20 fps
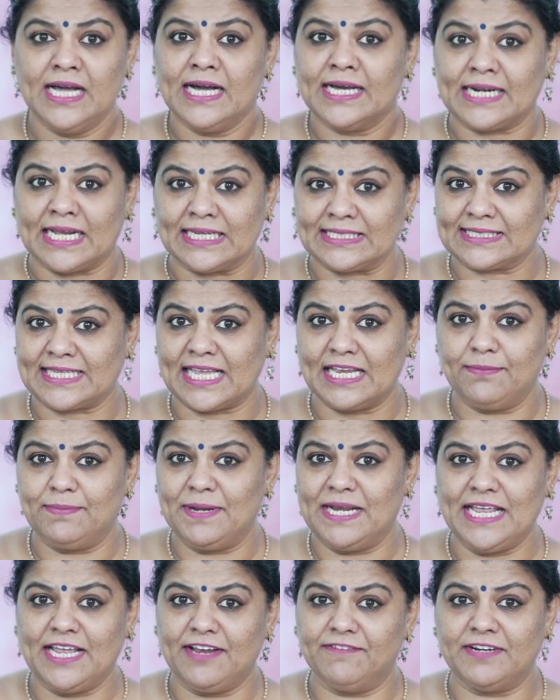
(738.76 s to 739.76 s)
Ruskin
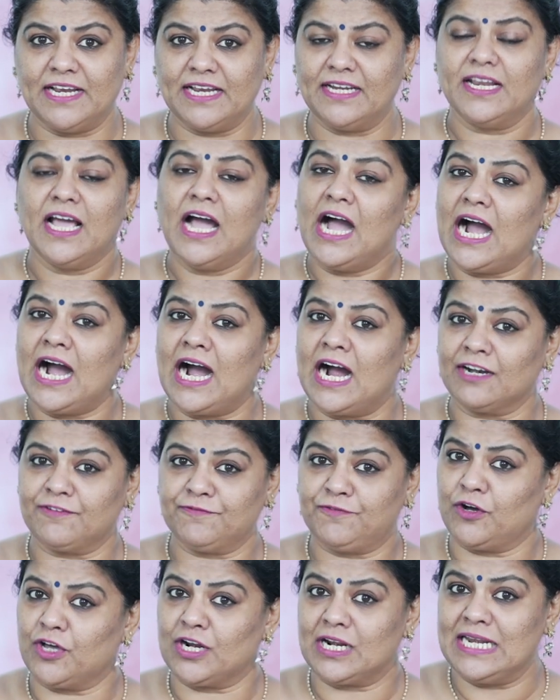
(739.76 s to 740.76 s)
believed in art
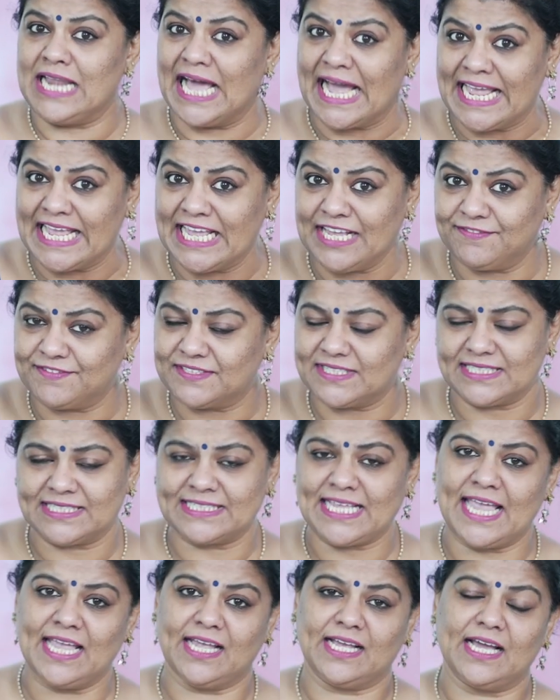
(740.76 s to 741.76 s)
for life's
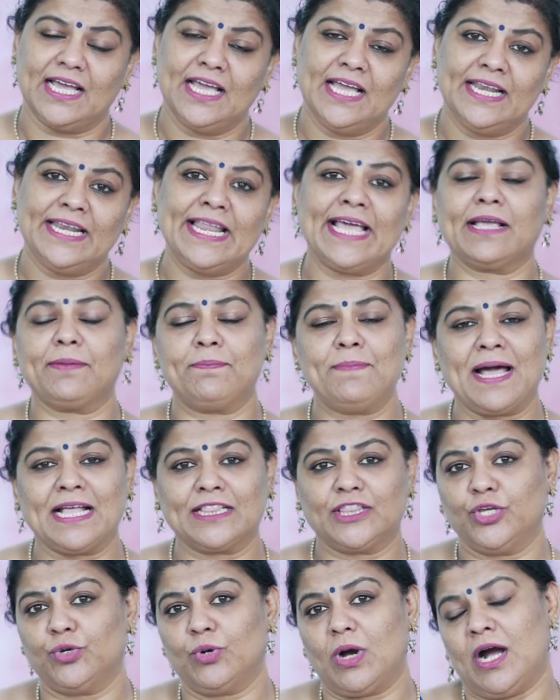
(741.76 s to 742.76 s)
sake, like
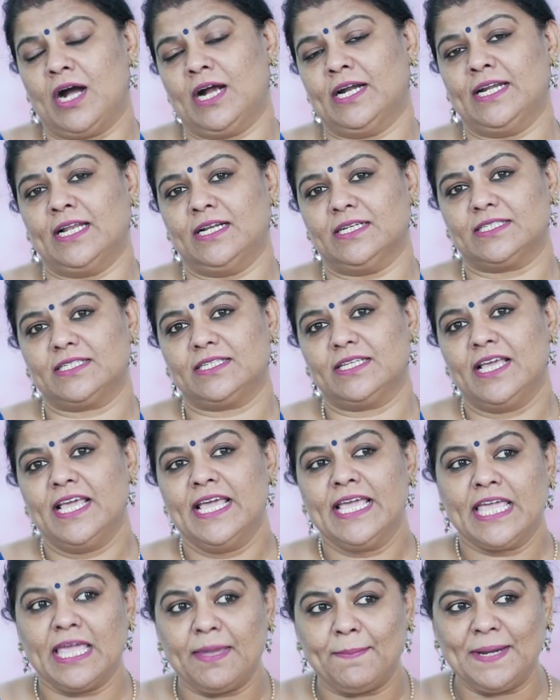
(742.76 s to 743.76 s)
Matthew Arnold.
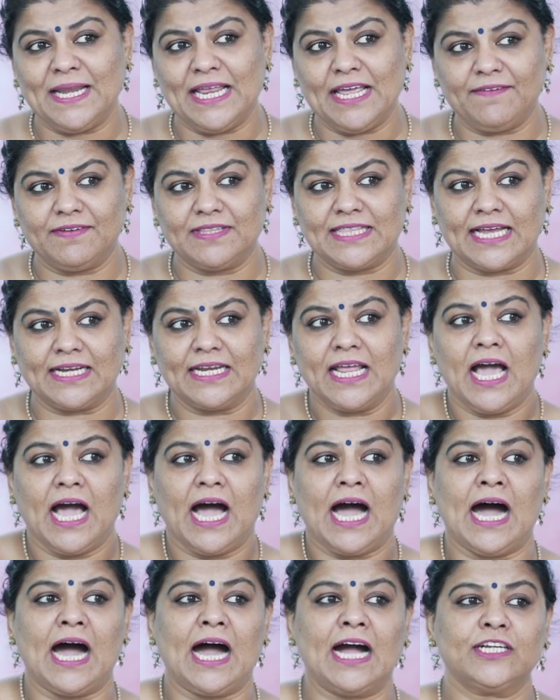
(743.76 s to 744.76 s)
He believed that
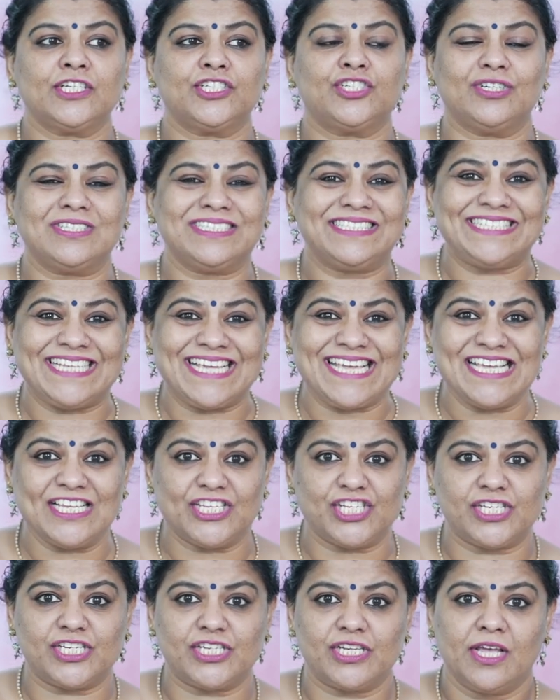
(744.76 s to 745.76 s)
art should
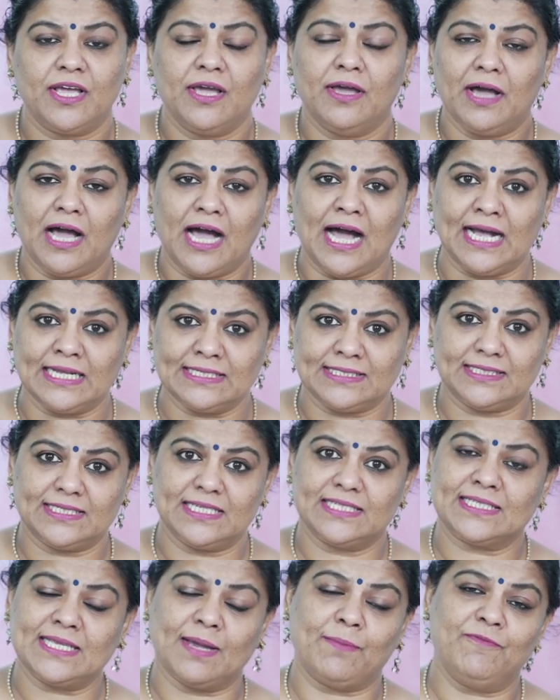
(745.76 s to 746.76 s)
teach us
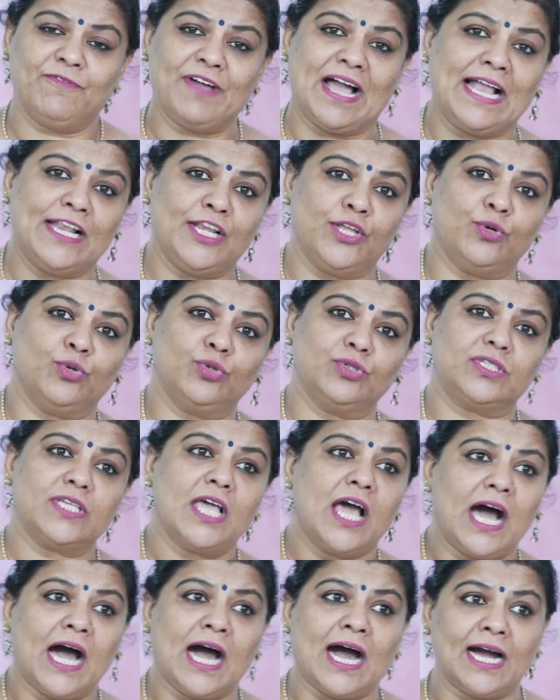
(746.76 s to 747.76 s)
some values.
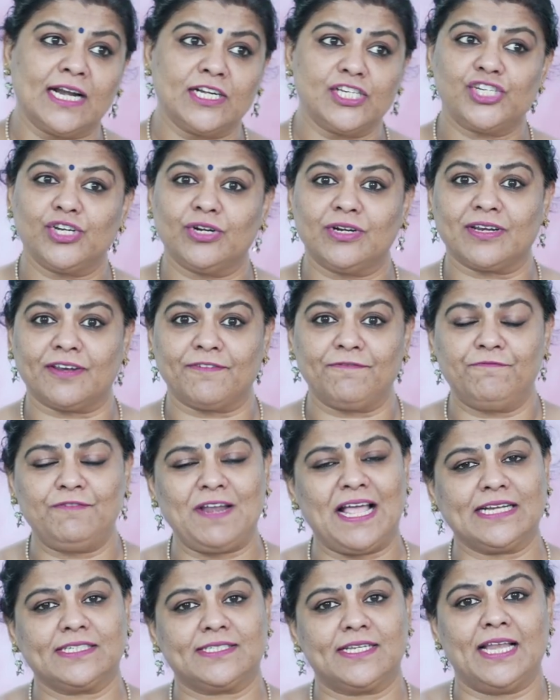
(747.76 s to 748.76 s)
Art should
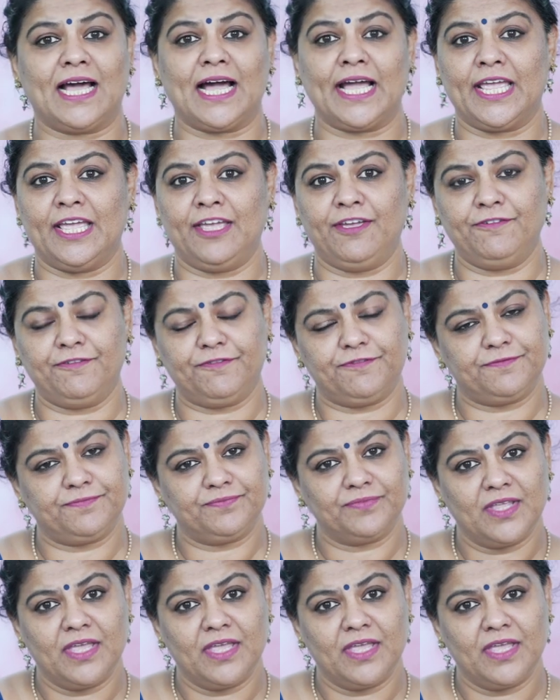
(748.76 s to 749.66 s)
reflect life.